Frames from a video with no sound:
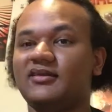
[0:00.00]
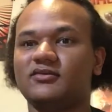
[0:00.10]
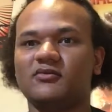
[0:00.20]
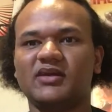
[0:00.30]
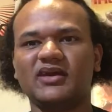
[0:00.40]

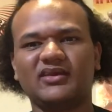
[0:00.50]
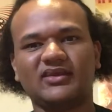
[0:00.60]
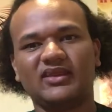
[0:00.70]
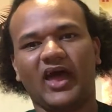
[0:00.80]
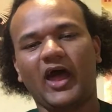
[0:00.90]
To me,
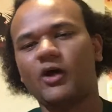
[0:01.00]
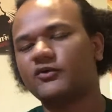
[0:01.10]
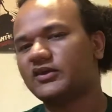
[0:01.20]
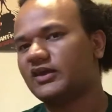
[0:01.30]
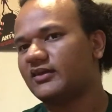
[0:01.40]
I don't
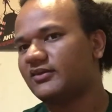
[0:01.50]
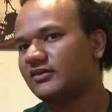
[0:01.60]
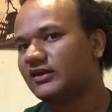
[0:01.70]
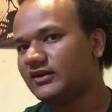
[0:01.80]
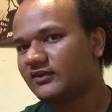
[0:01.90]
think that's
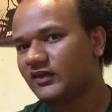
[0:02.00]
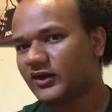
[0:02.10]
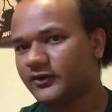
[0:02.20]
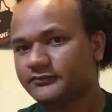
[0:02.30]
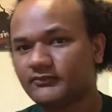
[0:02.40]
needed in
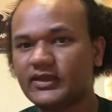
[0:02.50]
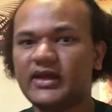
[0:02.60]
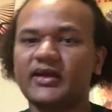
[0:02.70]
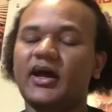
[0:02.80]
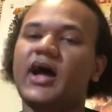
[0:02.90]
there.
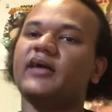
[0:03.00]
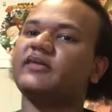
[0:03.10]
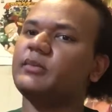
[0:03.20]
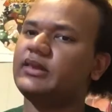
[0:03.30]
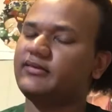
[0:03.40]

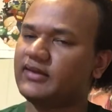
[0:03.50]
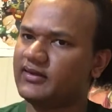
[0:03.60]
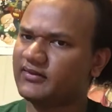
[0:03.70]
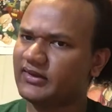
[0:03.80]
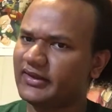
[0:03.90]
Some of the
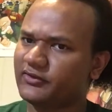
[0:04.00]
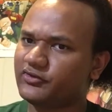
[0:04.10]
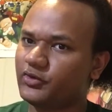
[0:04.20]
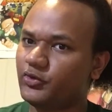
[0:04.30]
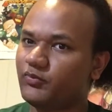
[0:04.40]
scenes linger
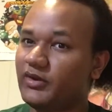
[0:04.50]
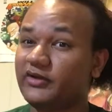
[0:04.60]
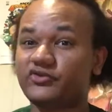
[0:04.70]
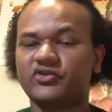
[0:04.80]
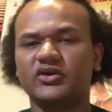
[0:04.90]
too
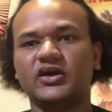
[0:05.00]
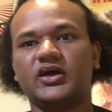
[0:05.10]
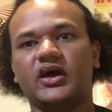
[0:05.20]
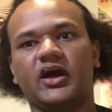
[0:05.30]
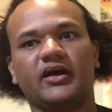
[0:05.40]
much.
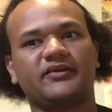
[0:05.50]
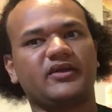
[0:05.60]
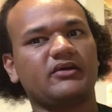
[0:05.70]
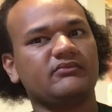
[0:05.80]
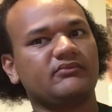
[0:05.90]

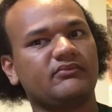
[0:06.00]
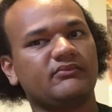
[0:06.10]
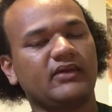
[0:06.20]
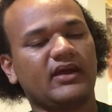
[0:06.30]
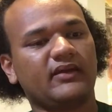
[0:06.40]
Some
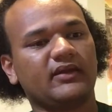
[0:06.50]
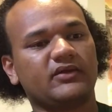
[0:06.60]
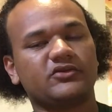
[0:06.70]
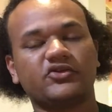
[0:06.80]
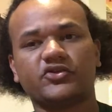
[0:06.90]
I think are
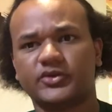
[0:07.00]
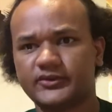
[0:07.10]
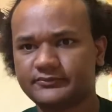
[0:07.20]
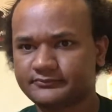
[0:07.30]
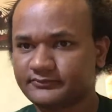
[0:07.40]
too short.